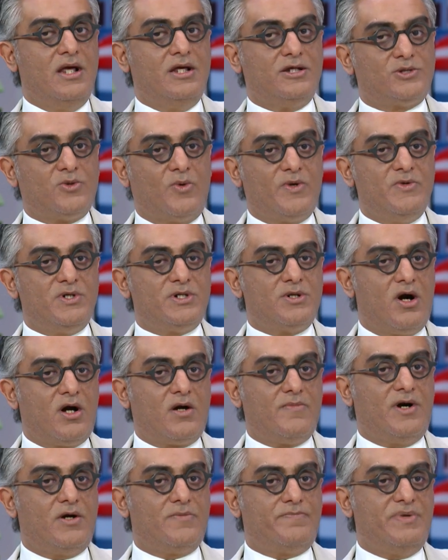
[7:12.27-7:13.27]
So when we talk
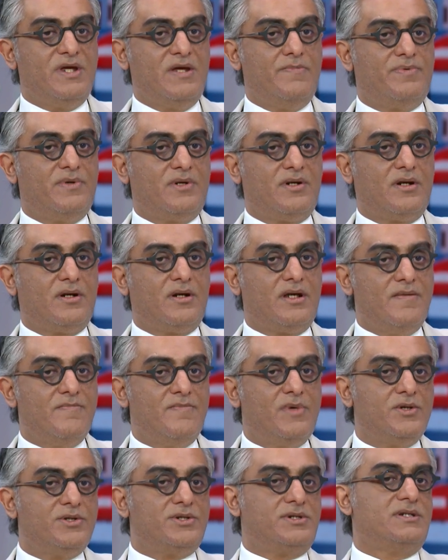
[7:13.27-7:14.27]
about people,
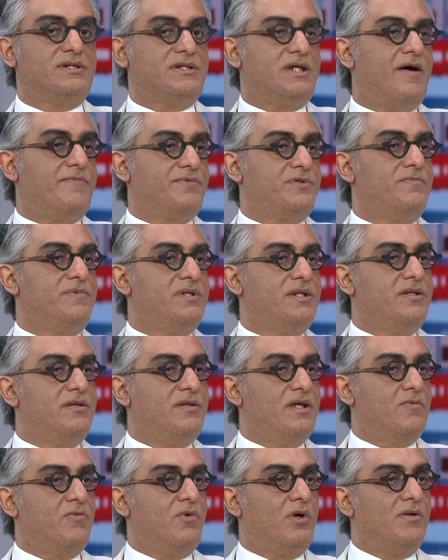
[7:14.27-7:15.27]
emotions have to be
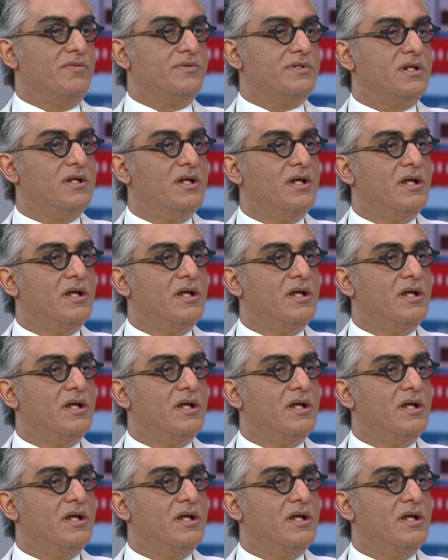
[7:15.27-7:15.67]
involved,